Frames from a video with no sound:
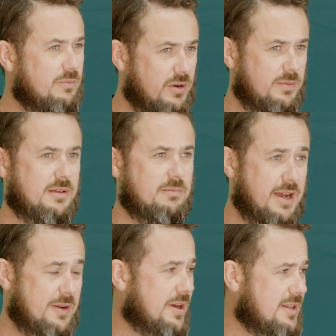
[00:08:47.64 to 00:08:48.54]
probably
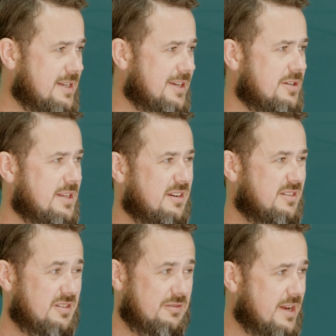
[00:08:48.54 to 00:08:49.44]
main weather station here and
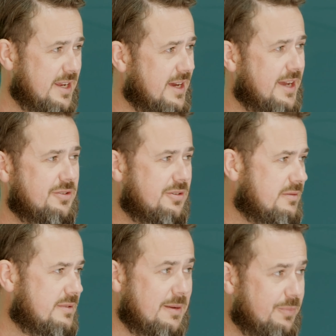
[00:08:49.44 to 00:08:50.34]
just a rain gauge or a
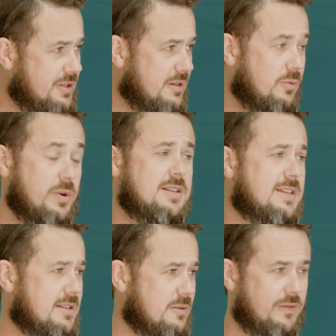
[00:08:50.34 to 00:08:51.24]
temperature, wind
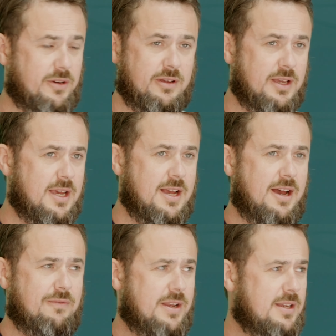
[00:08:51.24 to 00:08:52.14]
sensor. We've got
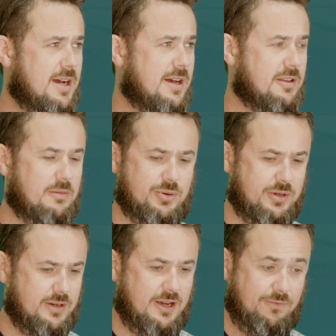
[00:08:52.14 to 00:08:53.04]
a vineyard that
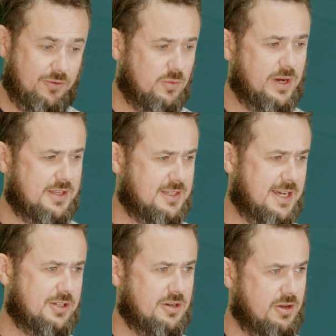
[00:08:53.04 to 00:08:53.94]
put a full weather
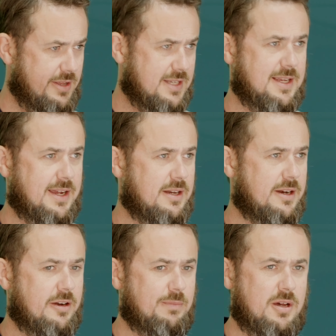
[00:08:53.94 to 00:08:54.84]
station on their
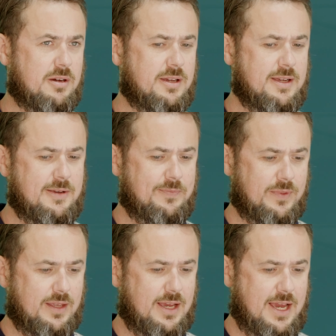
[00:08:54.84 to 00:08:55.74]
secondary block,
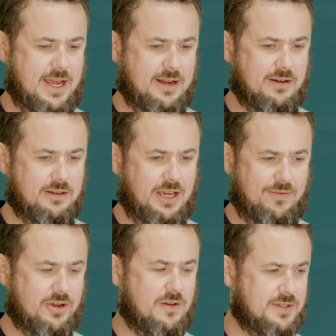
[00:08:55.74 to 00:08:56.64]
and you
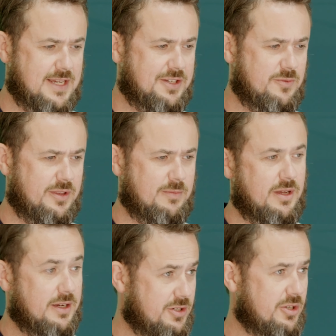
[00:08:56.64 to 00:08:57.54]
have a conversation with them
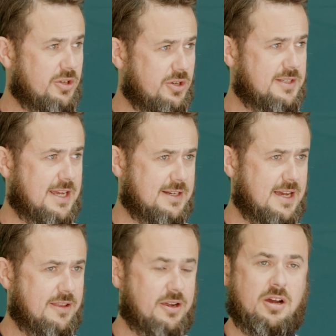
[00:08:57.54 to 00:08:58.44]
like, do you use that
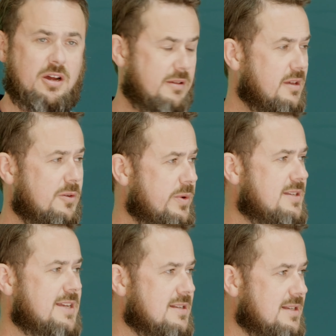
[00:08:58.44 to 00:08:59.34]
data? And they go, oh, the
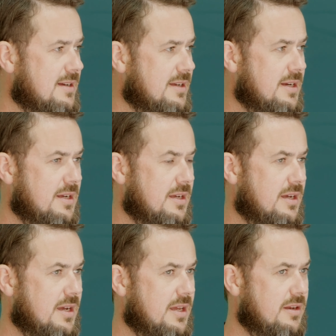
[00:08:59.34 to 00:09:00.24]
wind sensor.
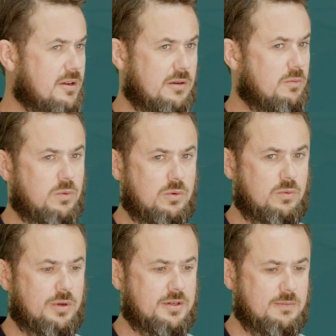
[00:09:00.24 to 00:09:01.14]
And you go, well,
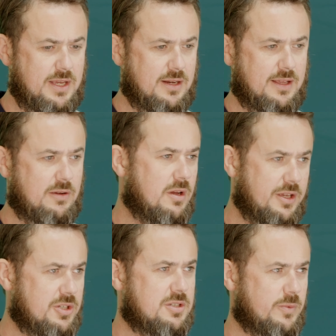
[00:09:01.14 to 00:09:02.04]
what do you mean? And they, I
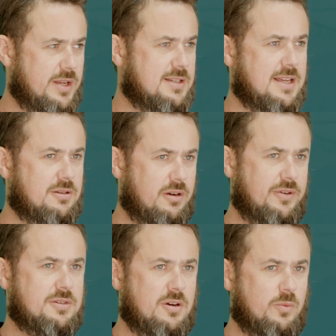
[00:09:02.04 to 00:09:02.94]
use the wind sensor. If
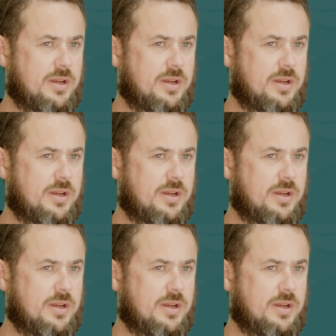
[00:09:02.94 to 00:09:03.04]
it's not